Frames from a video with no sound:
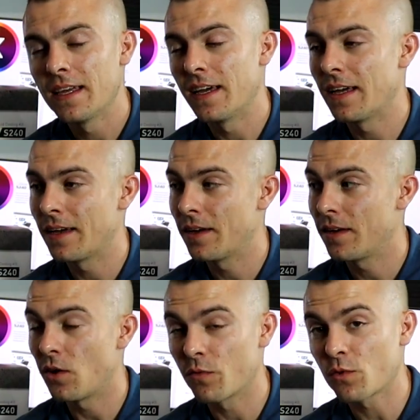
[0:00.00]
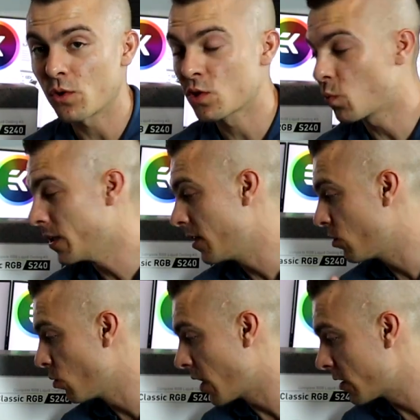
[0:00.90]
Uh, of course, with the
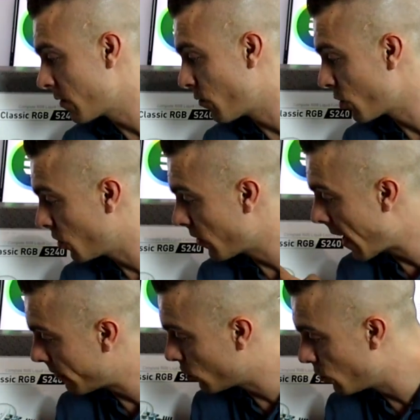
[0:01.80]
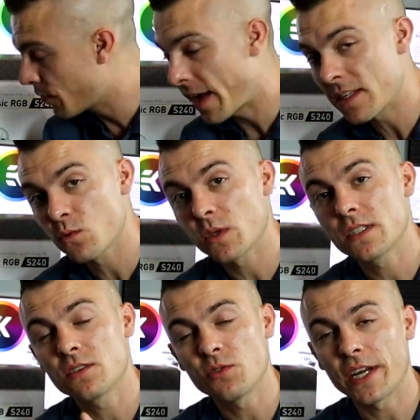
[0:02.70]
240 you have two fans,
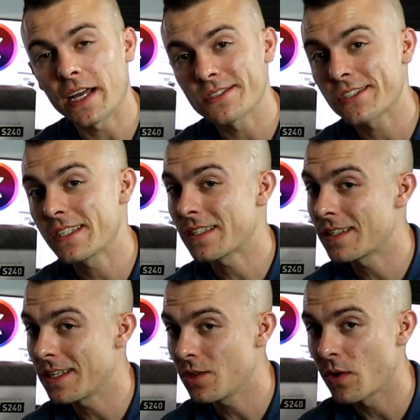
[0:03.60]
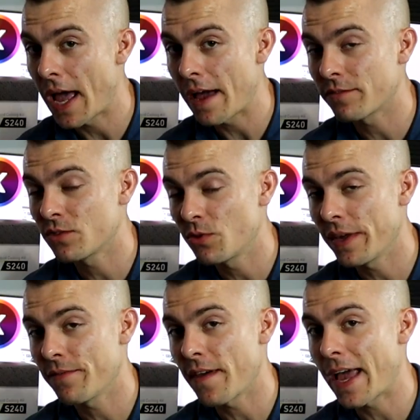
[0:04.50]
with 360 you have
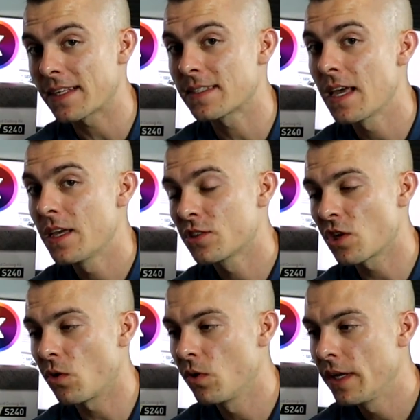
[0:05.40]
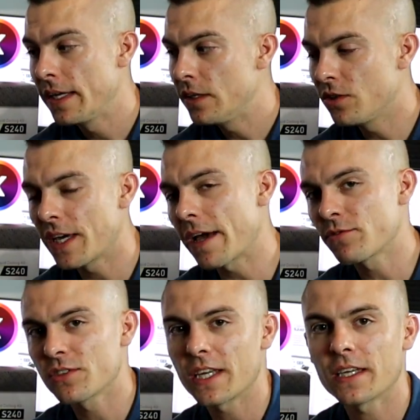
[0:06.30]
three fans. So, you
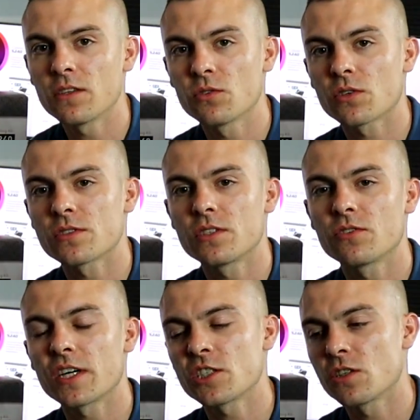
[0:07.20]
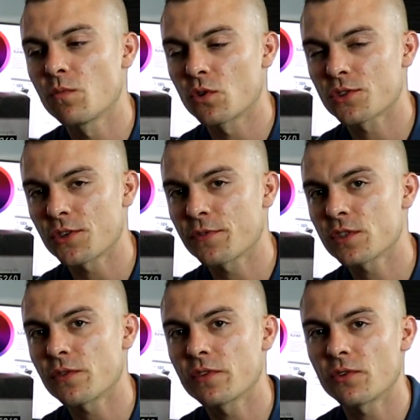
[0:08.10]
have to take into consideration more
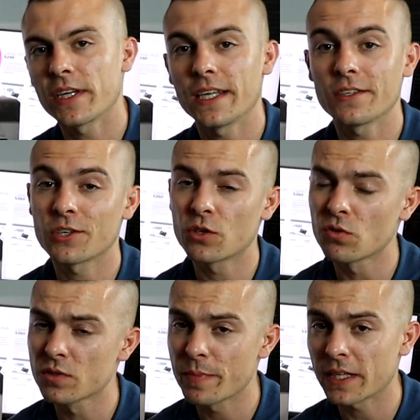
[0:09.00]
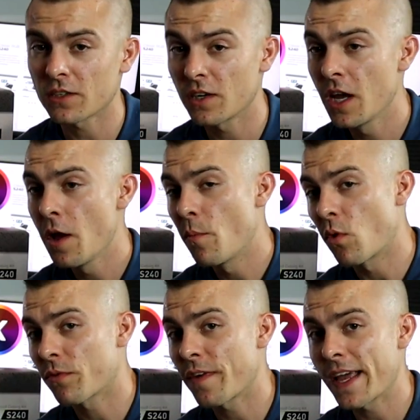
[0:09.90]
surface of the radiator cools better,
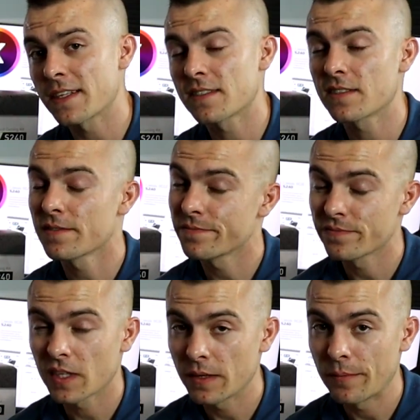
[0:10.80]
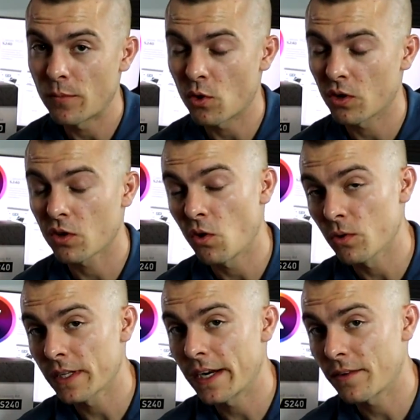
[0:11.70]
more fans more
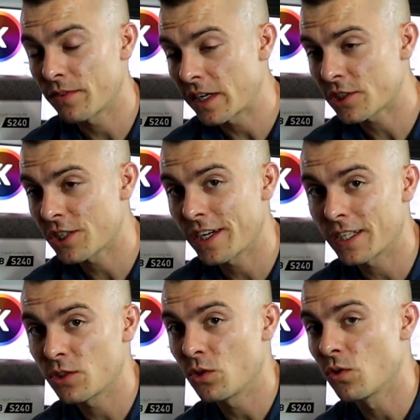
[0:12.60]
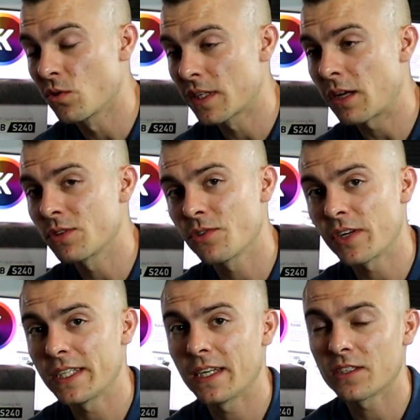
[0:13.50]
cold air, fresh air to cool down the
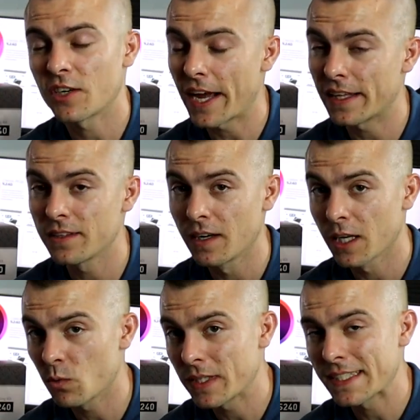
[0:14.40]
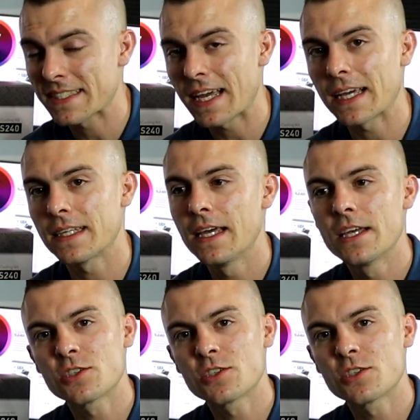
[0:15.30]
radiator and the liquid inside.